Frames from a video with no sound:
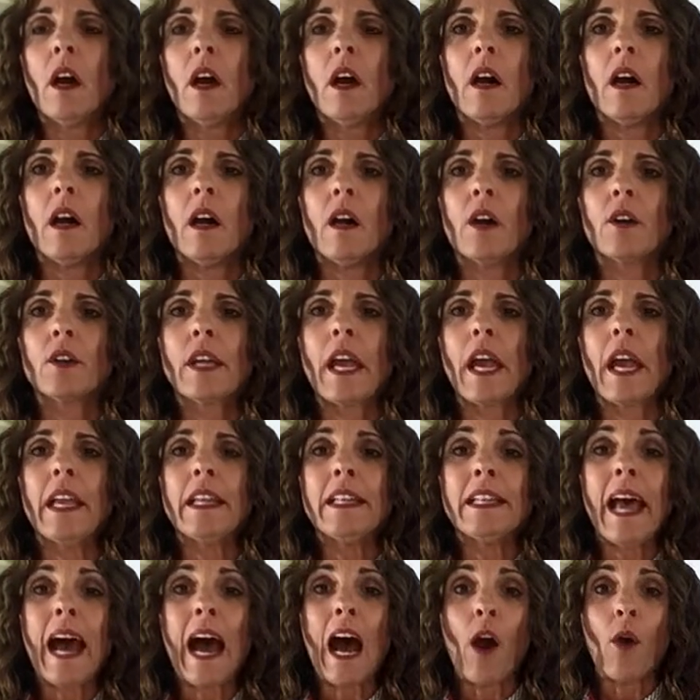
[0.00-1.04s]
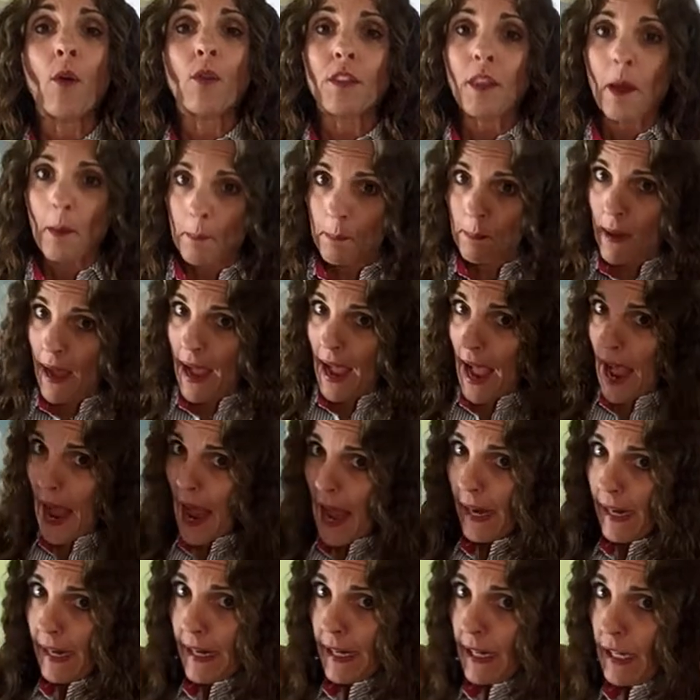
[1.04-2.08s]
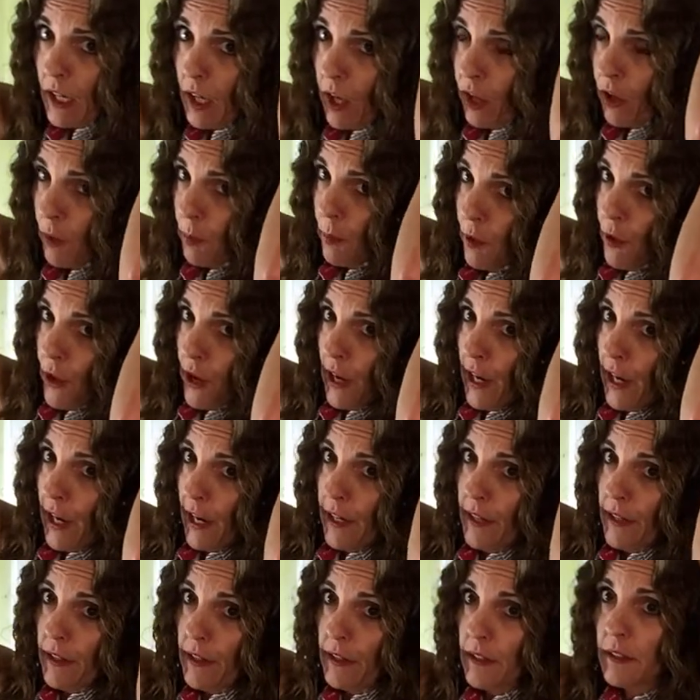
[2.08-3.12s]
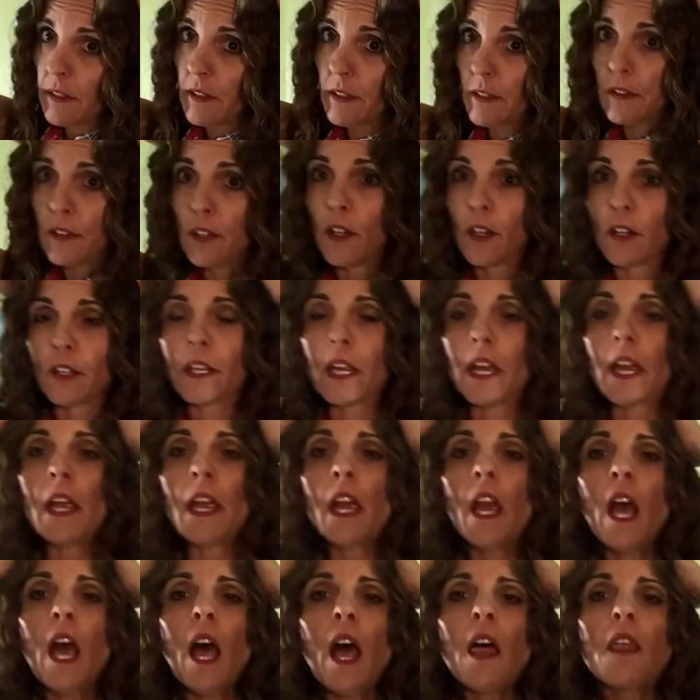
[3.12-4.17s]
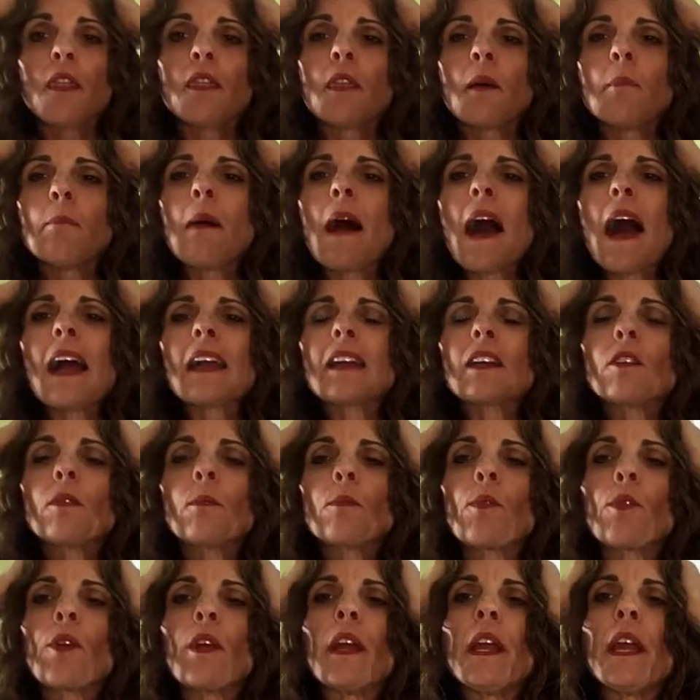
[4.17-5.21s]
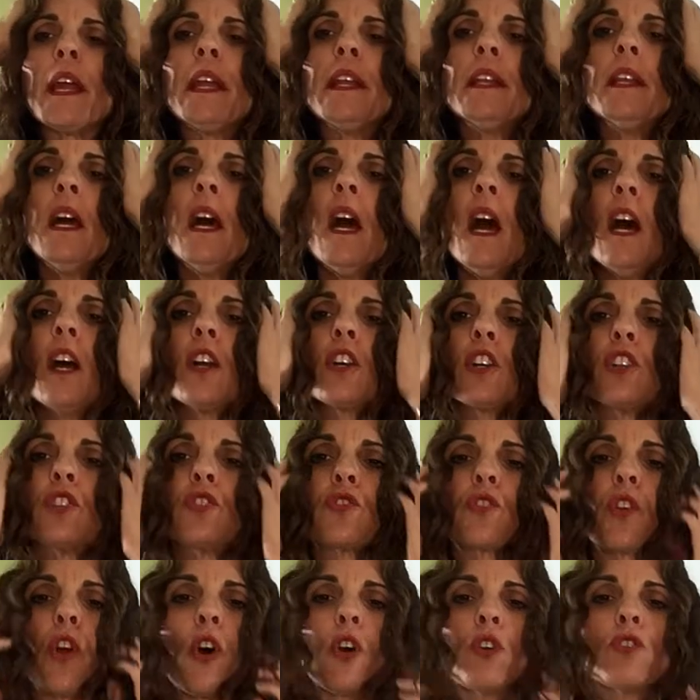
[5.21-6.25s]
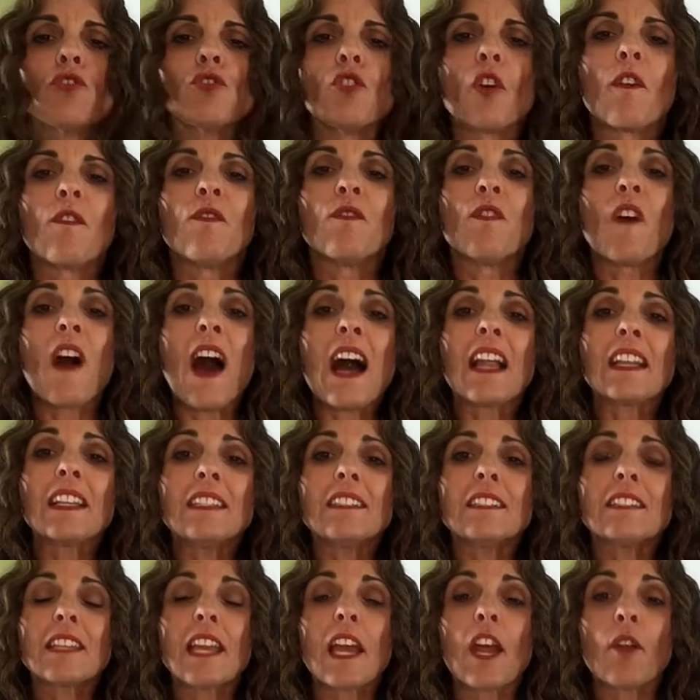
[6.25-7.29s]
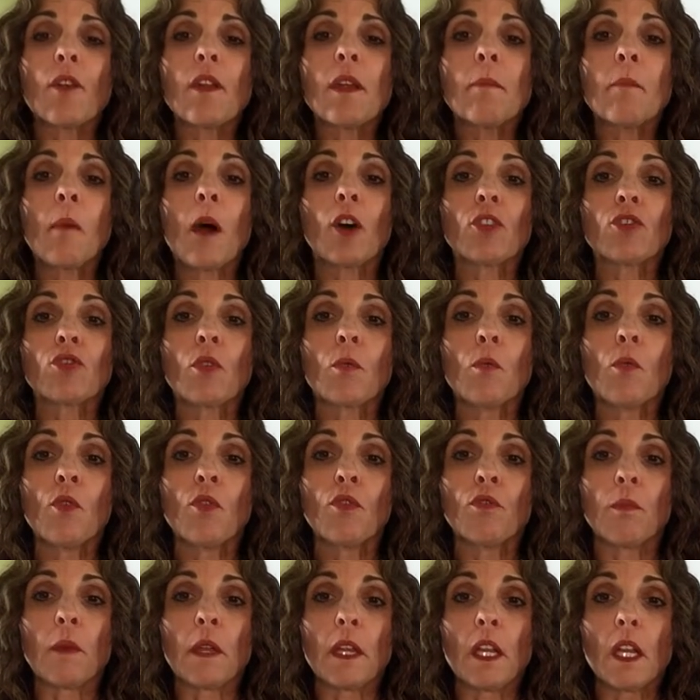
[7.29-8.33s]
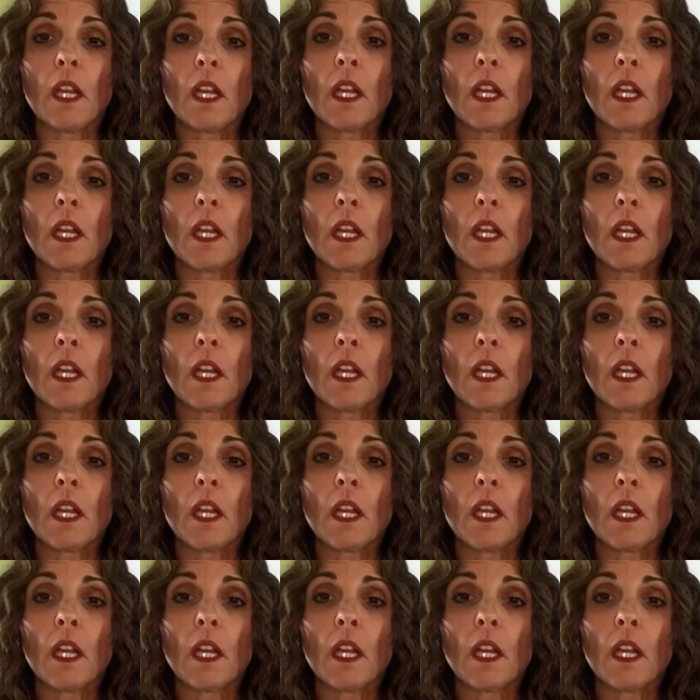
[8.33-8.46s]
Uh, okay, now the back of the brain, okay, the back of the brain controls your voluntary muscle movement.